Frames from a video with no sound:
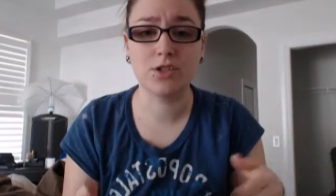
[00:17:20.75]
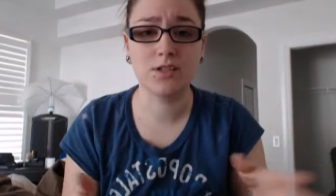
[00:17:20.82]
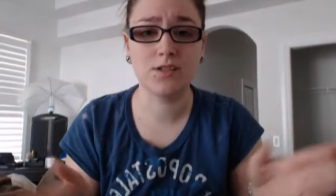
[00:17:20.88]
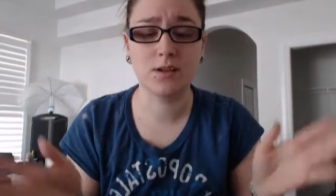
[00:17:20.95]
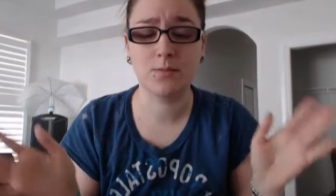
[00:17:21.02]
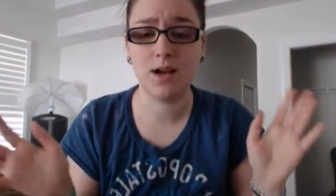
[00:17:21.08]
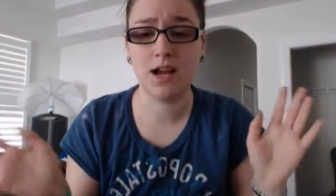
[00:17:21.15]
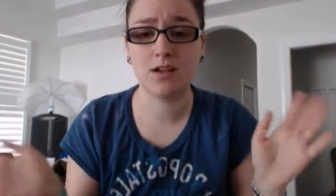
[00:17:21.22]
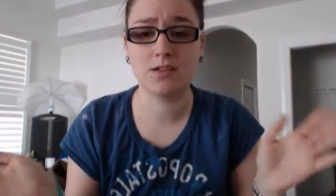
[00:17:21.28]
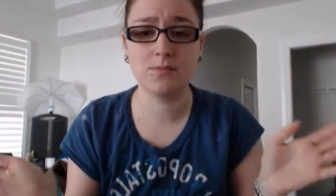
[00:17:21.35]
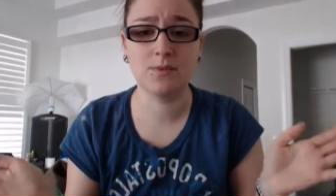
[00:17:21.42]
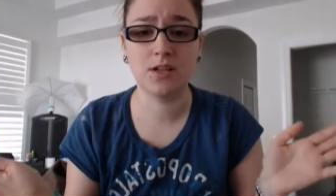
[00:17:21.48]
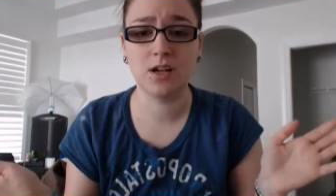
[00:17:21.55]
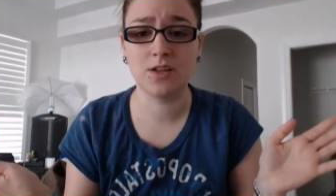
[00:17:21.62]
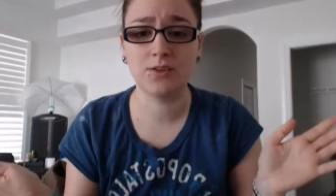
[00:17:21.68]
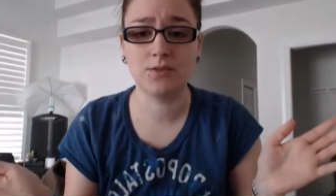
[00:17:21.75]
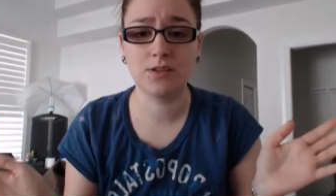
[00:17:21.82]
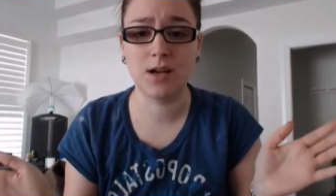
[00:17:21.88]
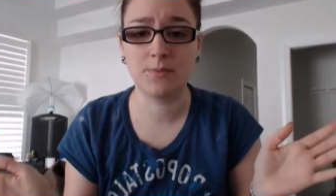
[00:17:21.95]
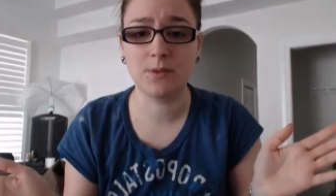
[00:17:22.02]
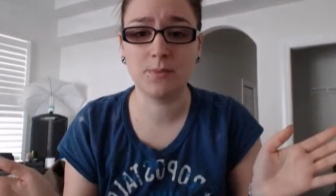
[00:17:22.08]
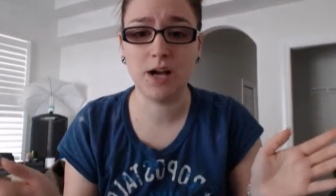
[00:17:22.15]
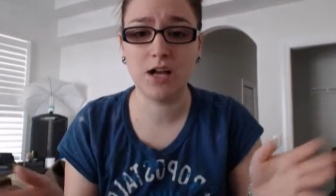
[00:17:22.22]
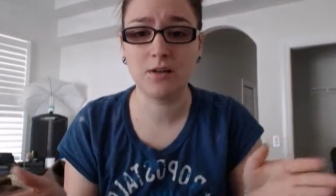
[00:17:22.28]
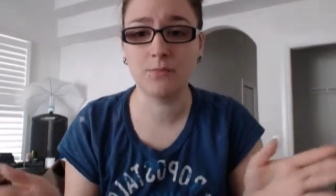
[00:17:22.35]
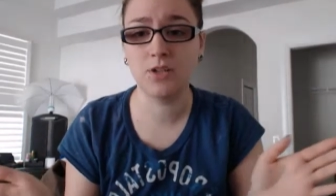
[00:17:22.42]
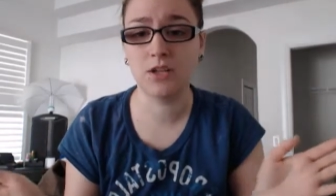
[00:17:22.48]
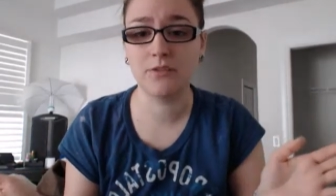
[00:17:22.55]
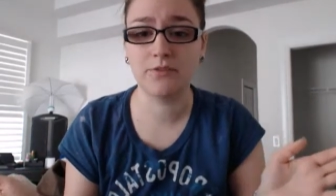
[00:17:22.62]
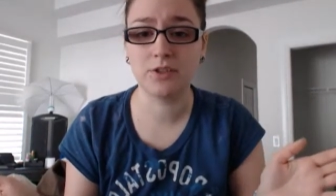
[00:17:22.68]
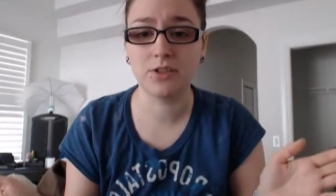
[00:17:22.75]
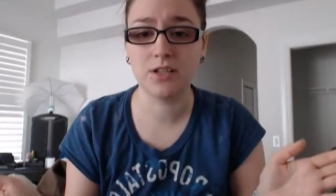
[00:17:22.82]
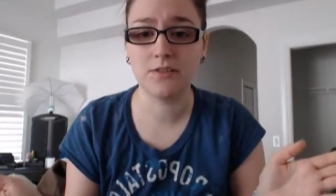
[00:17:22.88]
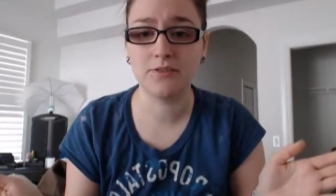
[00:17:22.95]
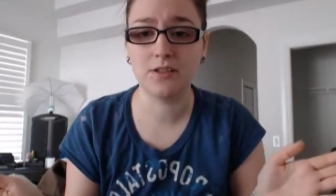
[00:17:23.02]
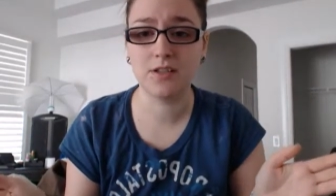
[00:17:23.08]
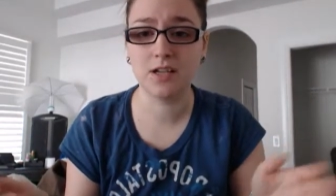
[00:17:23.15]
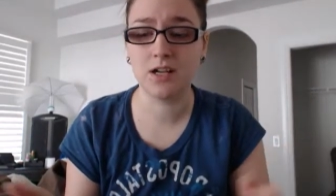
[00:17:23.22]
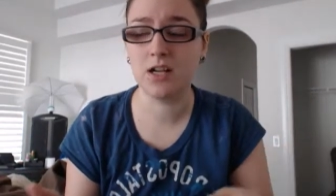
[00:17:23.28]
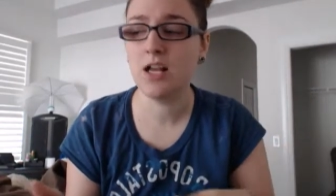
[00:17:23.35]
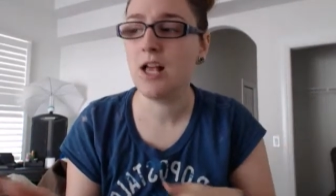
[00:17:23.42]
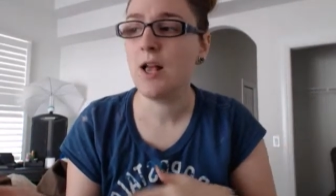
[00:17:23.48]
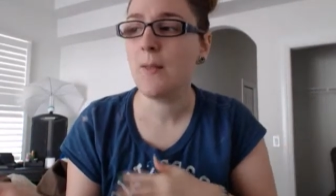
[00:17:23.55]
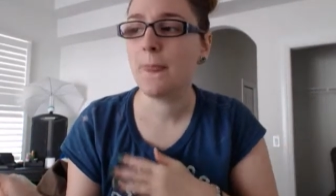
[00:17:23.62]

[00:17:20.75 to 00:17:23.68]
She's like, my house has been gone through top to bottom. None of your stuff is here.